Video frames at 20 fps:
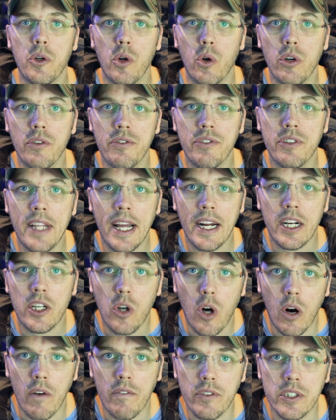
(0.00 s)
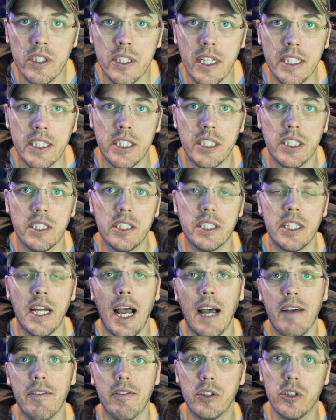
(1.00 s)
in order for that conversation to
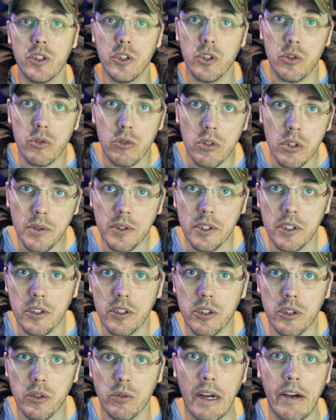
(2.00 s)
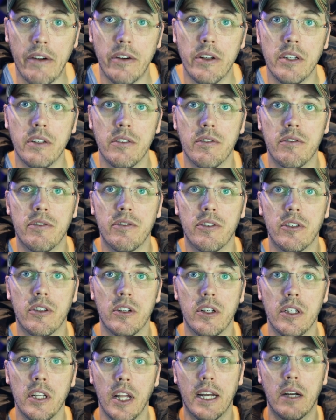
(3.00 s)
have congruence throughout it, and
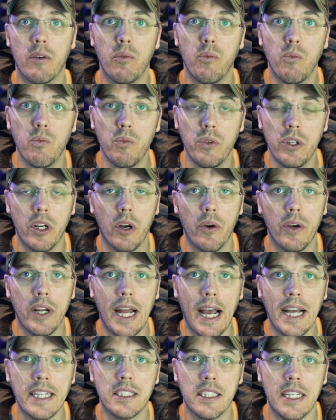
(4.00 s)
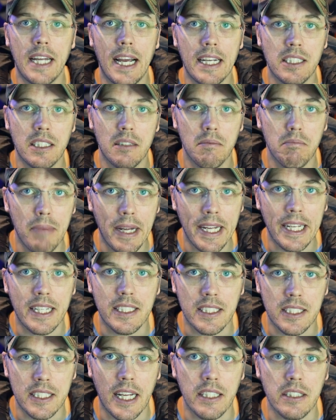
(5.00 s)
for like, you know, it has to make
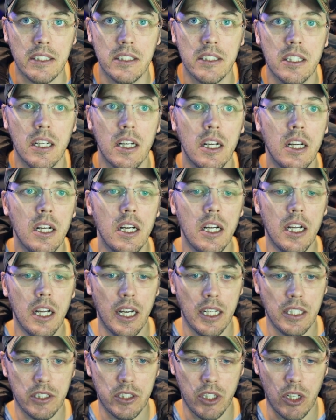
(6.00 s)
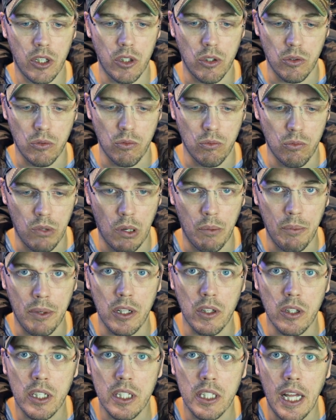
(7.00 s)
sense. And so when we
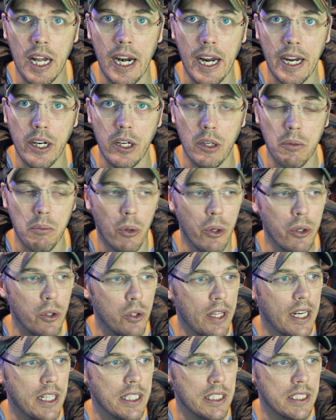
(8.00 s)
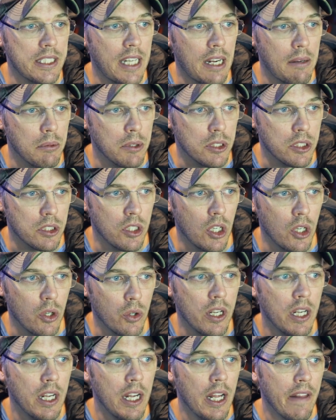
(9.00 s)
look at that anchor point or that established
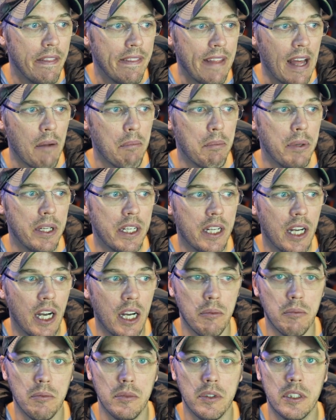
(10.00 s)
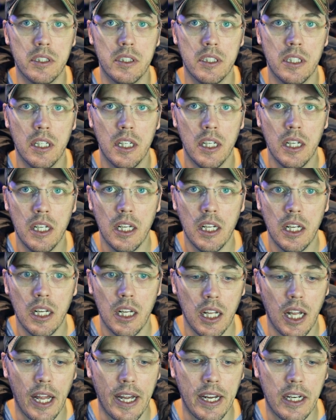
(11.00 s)
known, that becomes
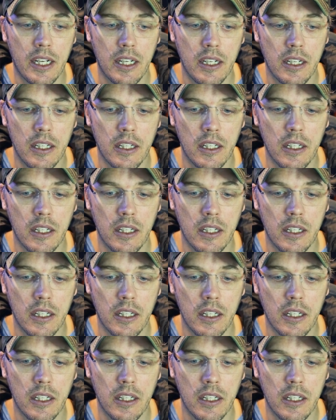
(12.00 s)
like